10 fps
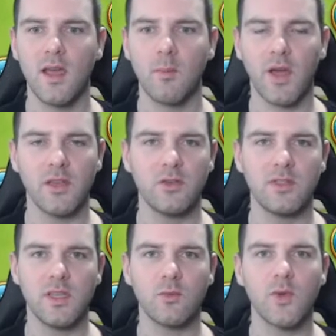by
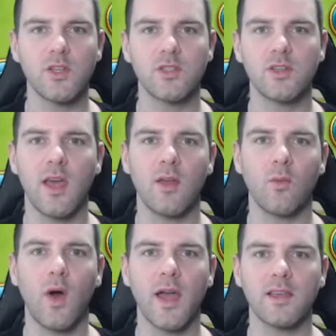using Richard and
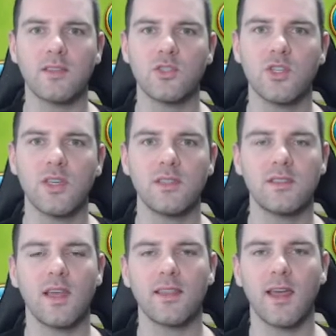YSG to
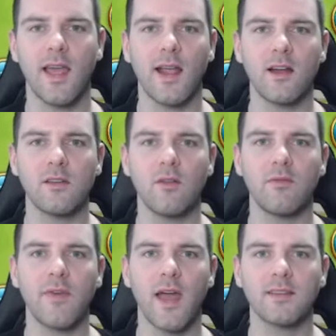get that area of
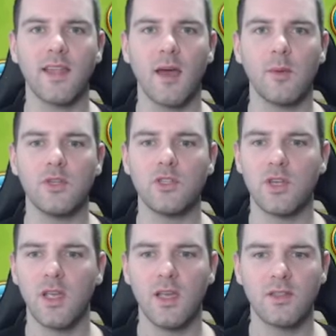effect damage
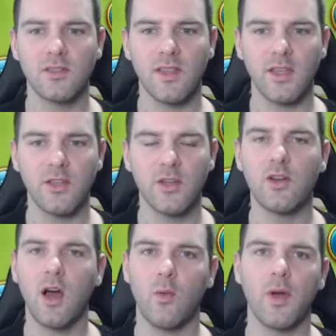so that you're
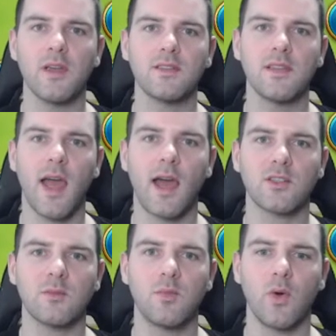not wasting
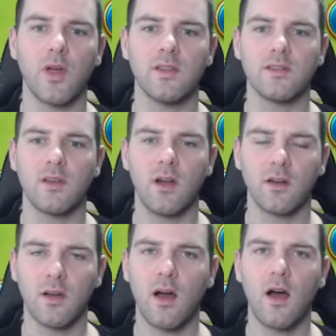action points on
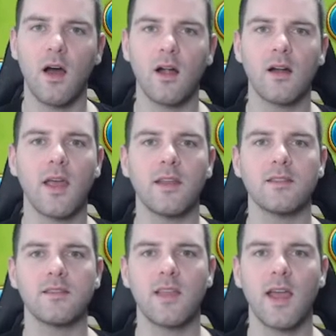Kahar and
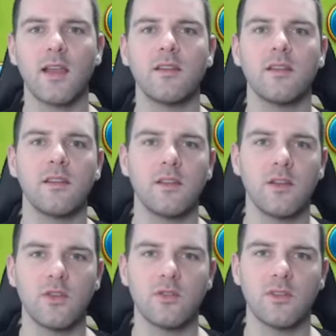instead
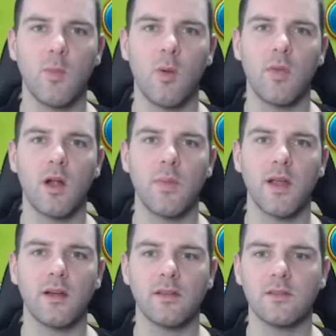you're using them on
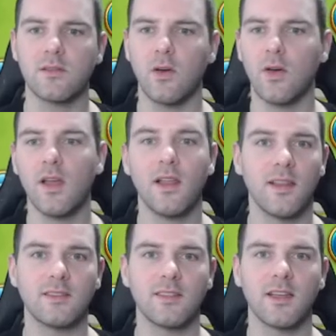barbarians. So
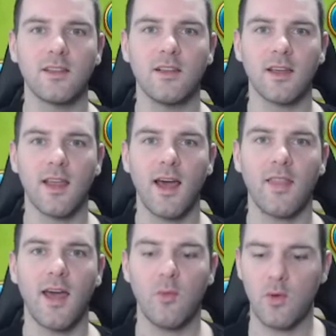let's take a look at how
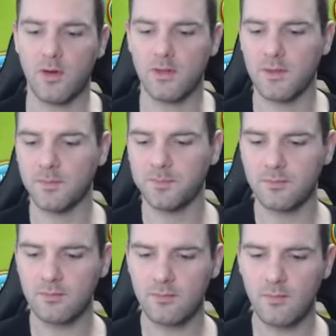that works.
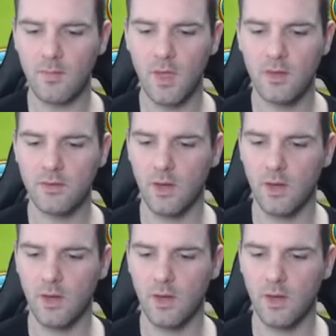So